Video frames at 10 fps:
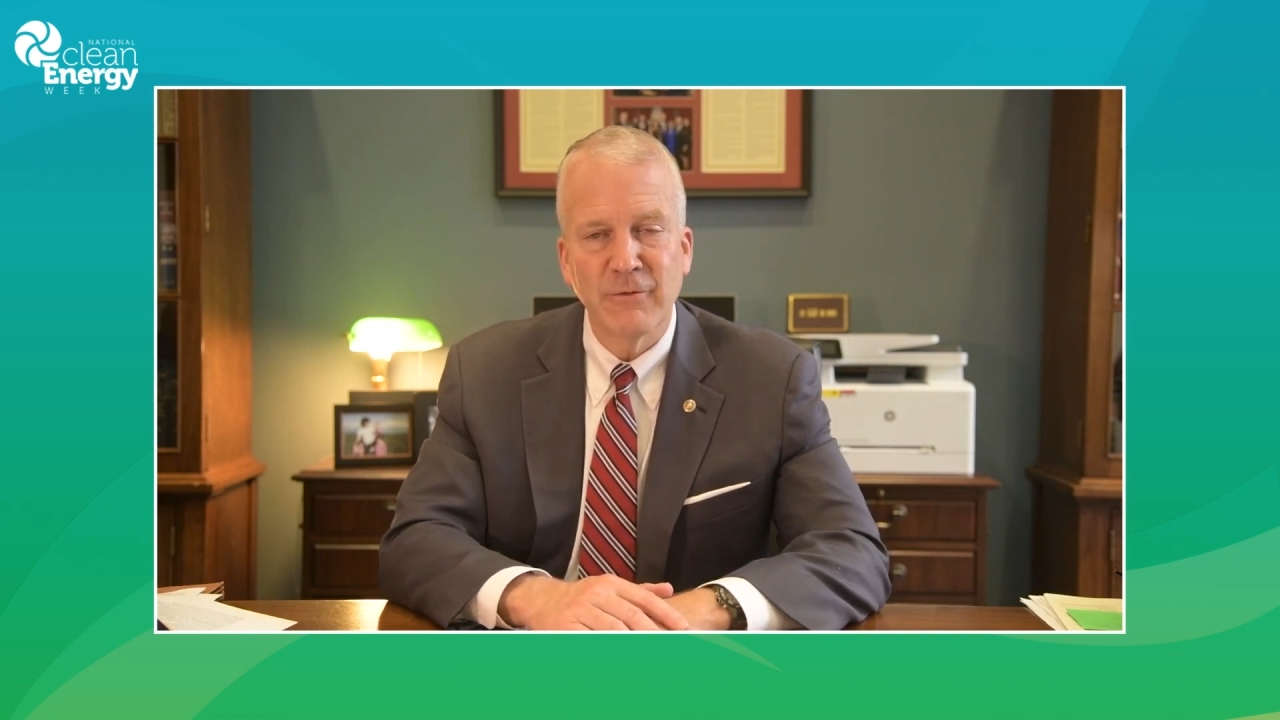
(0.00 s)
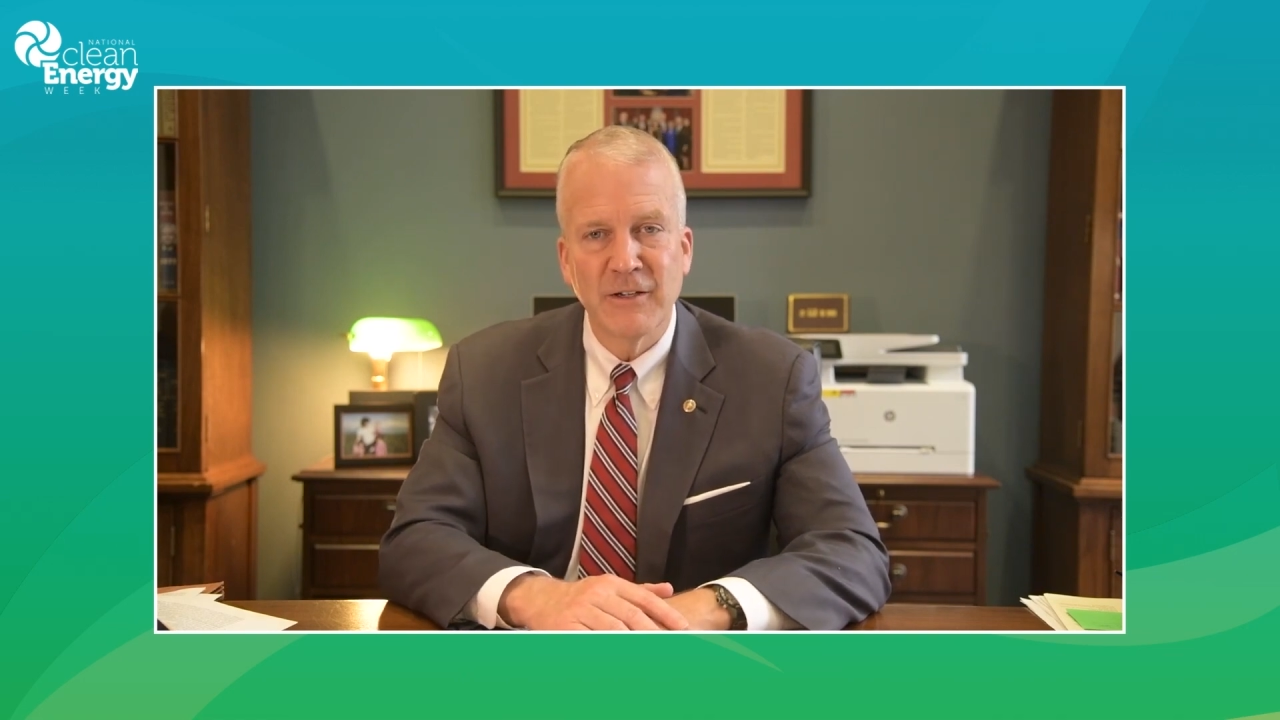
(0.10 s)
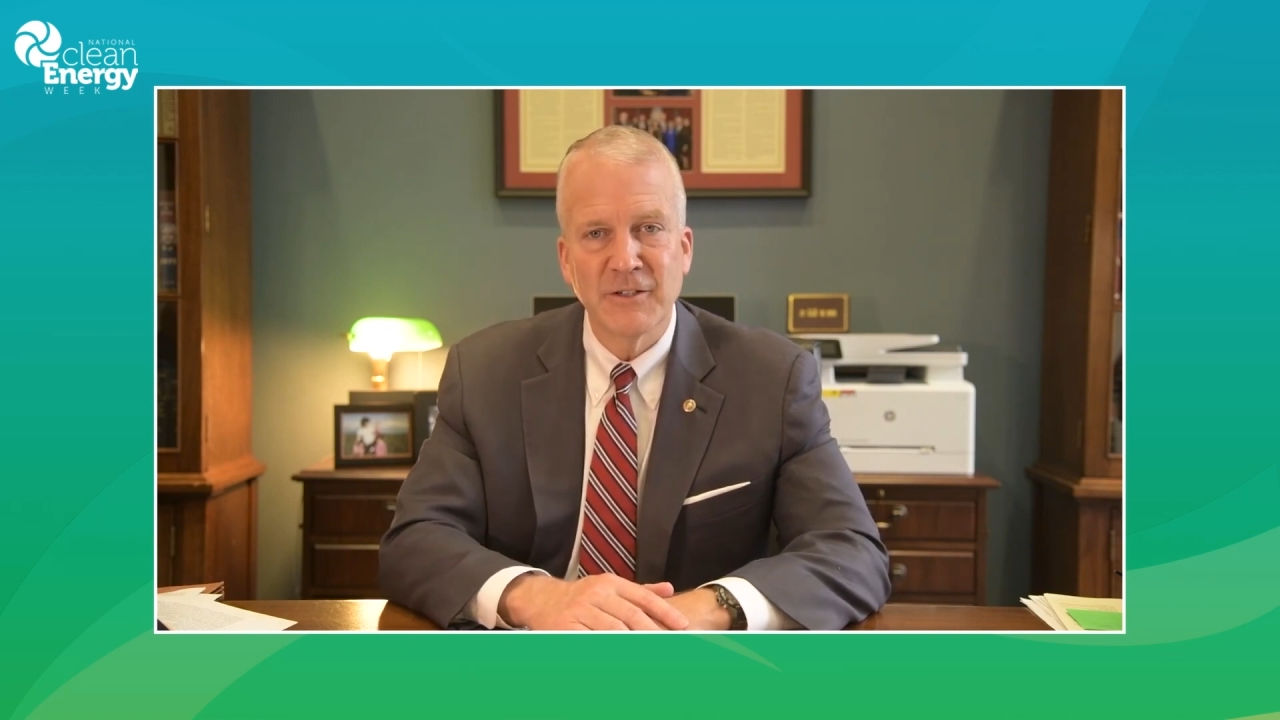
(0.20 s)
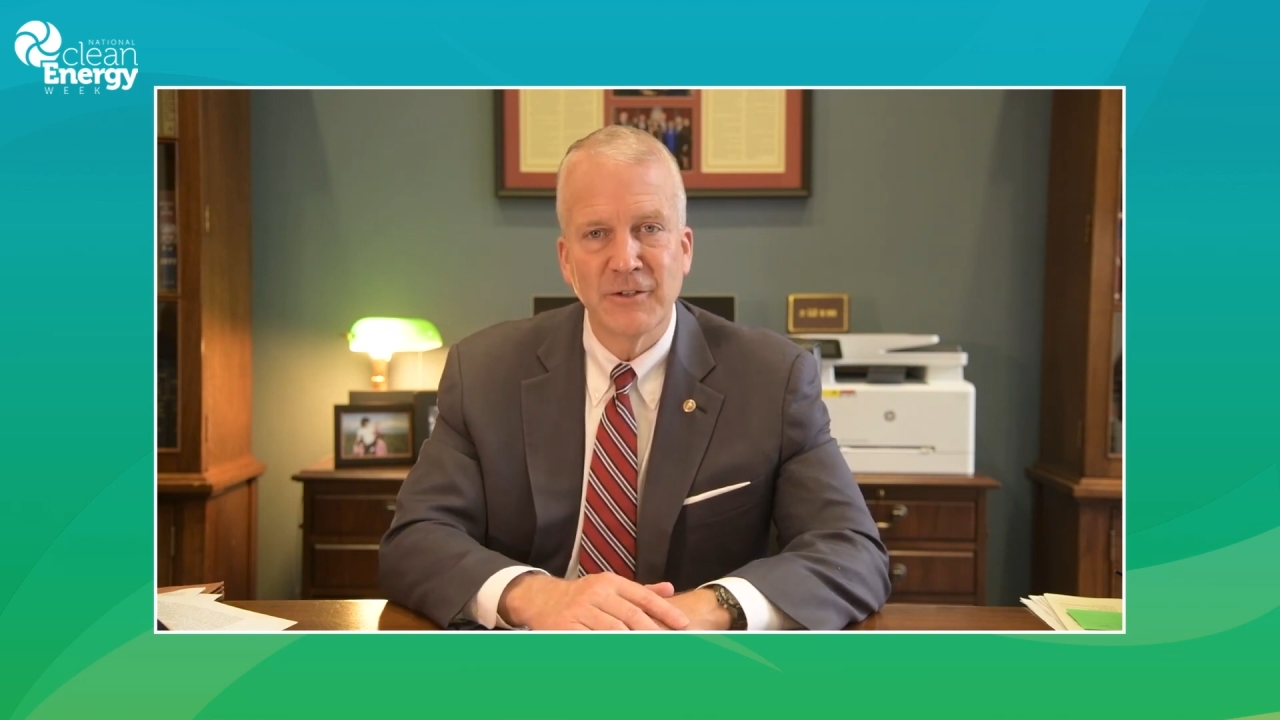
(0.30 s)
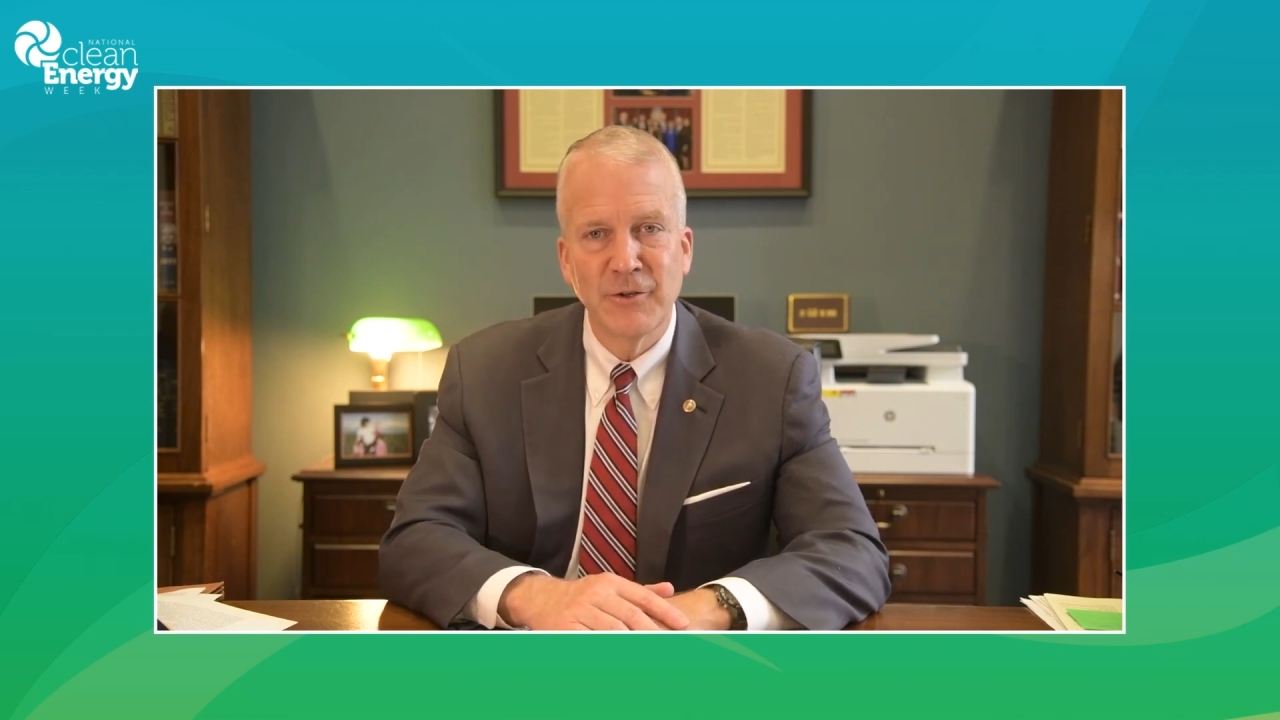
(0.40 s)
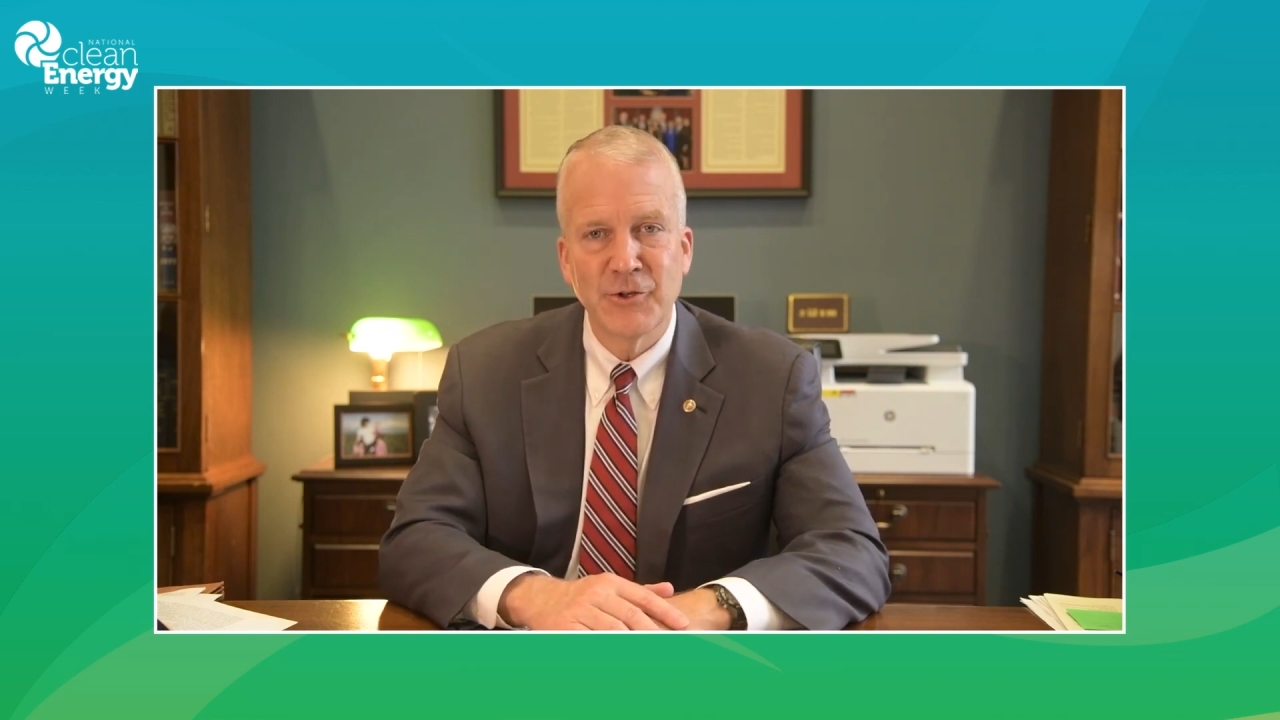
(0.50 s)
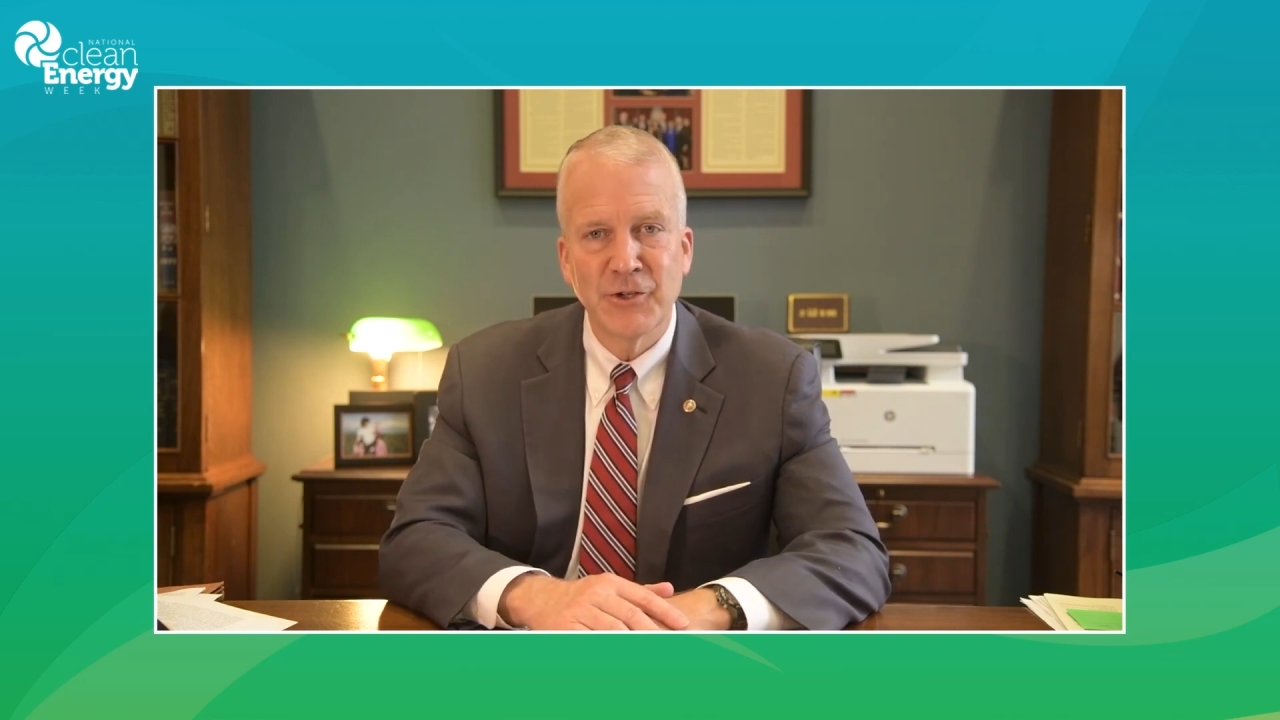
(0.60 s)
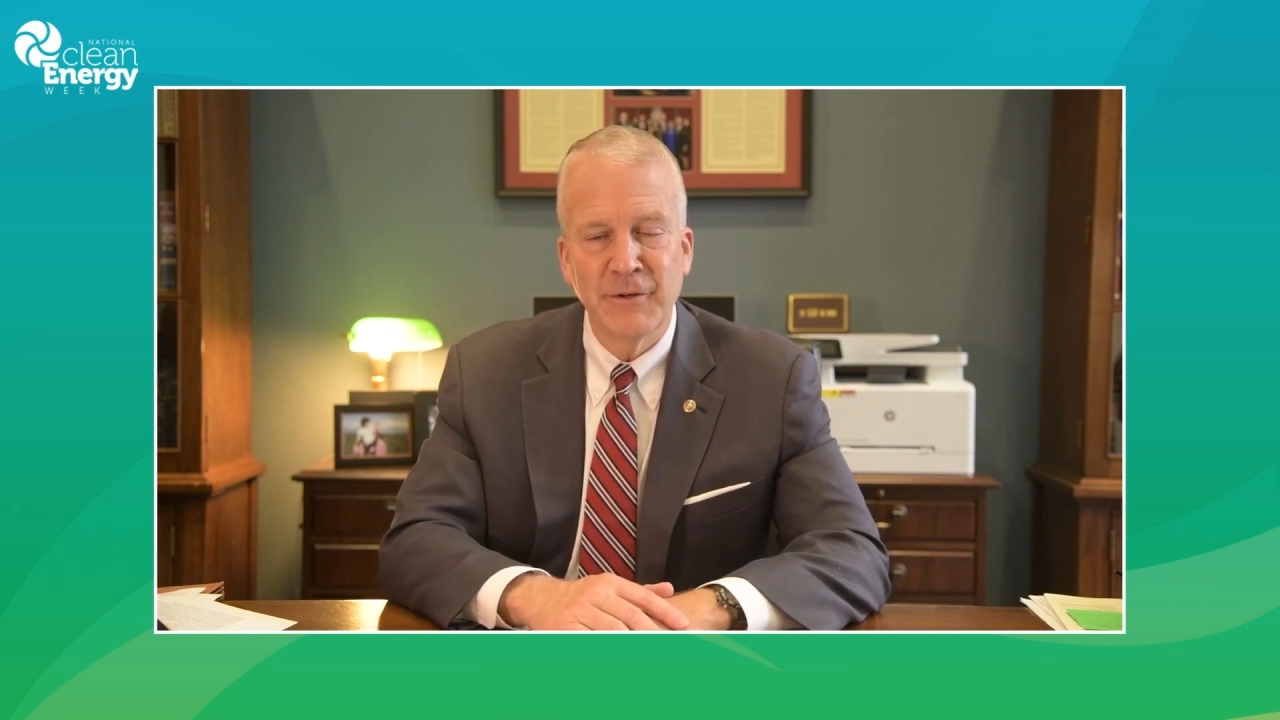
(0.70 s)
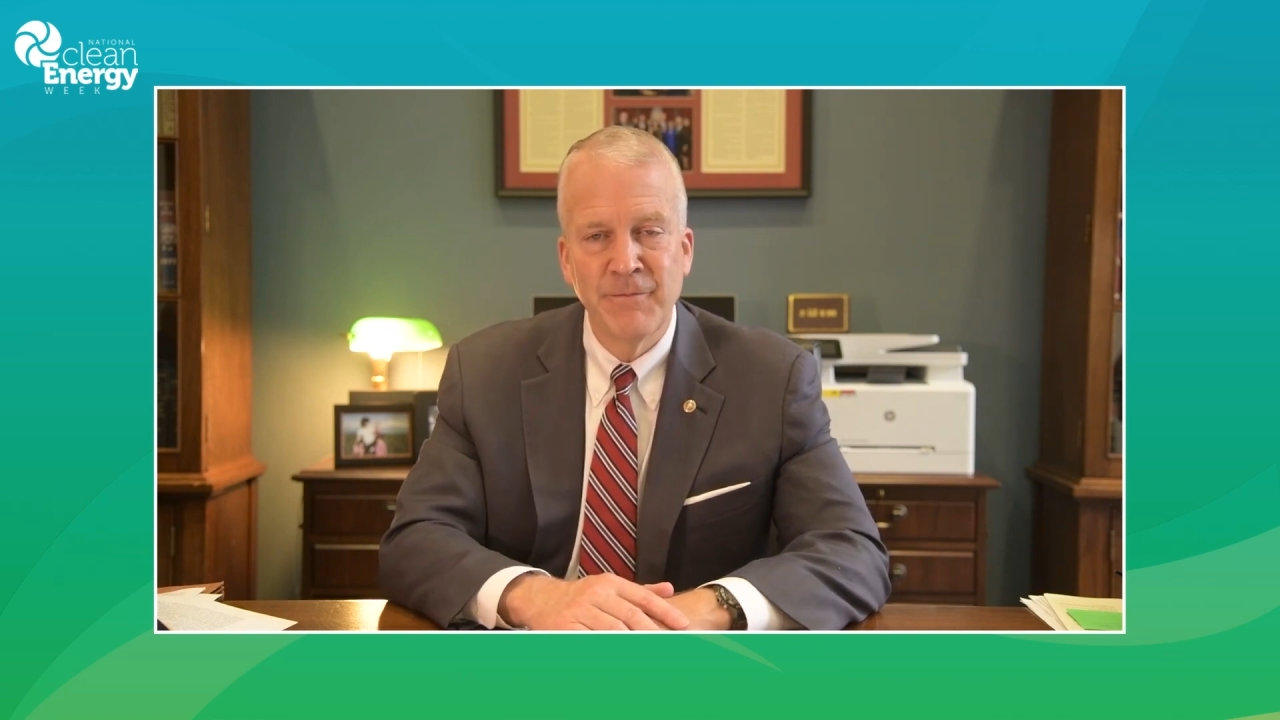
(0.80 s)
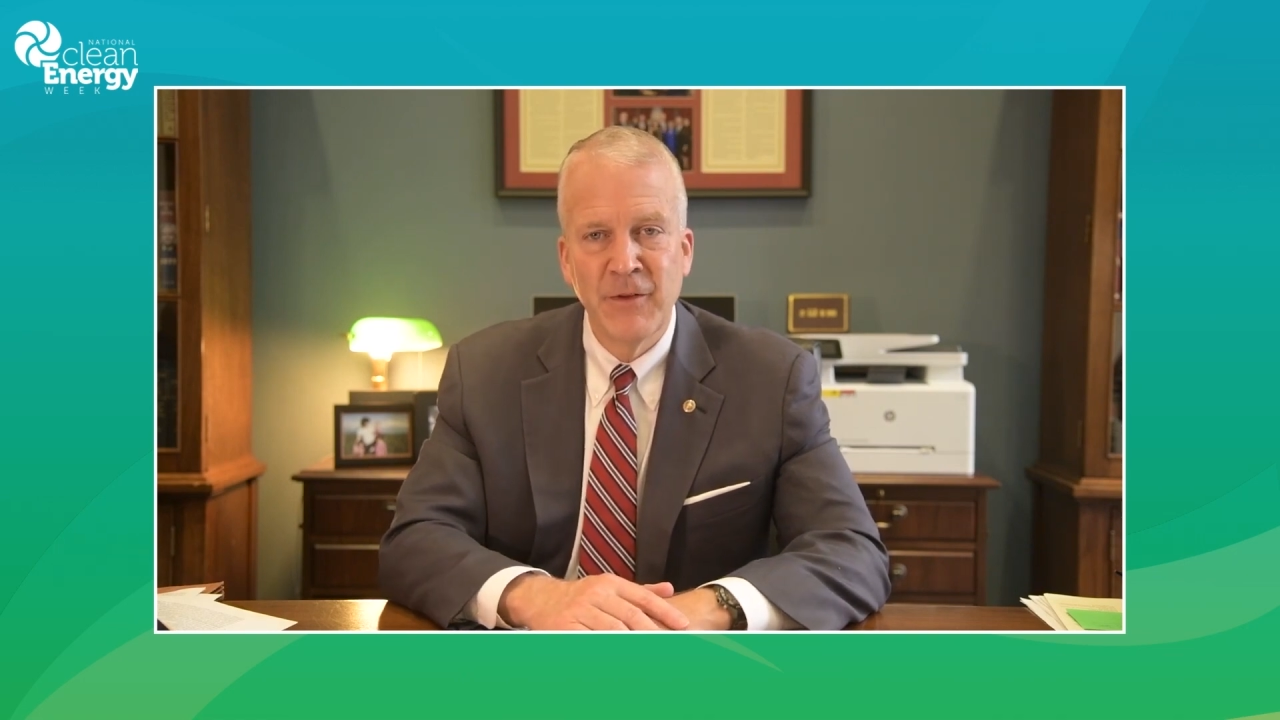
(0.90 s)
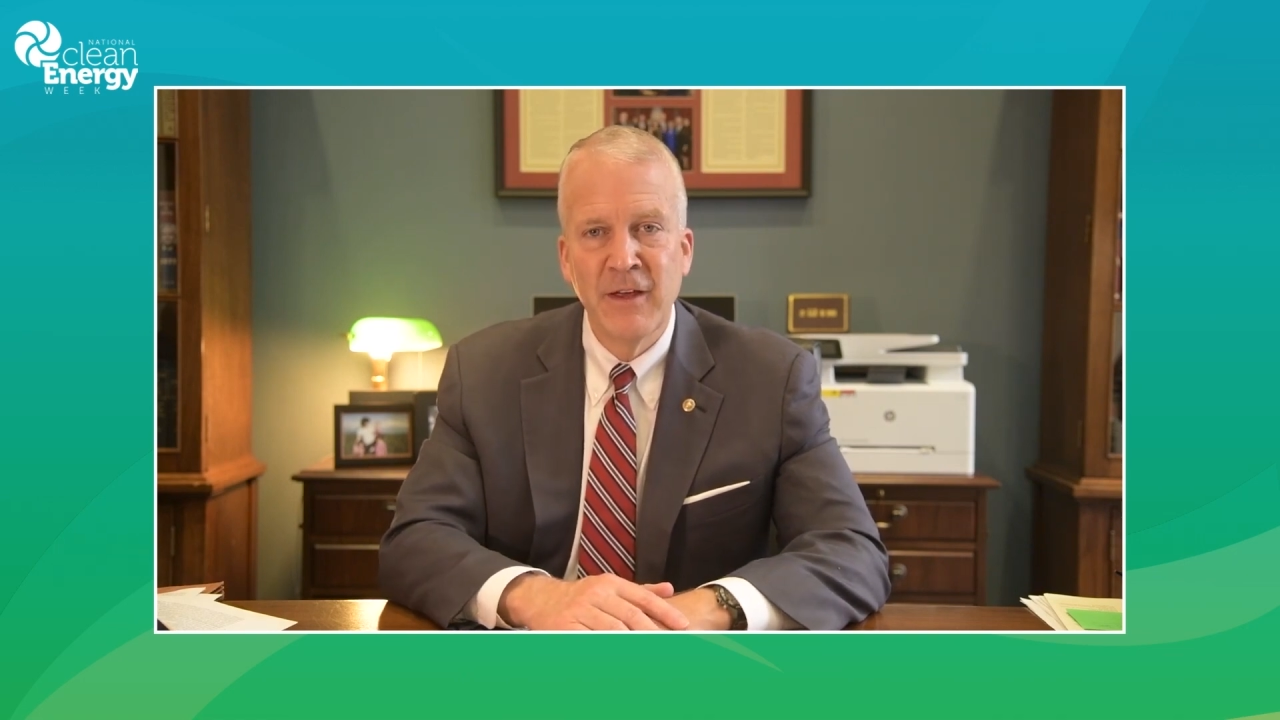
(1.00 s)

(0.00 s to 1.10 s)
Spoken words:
resolution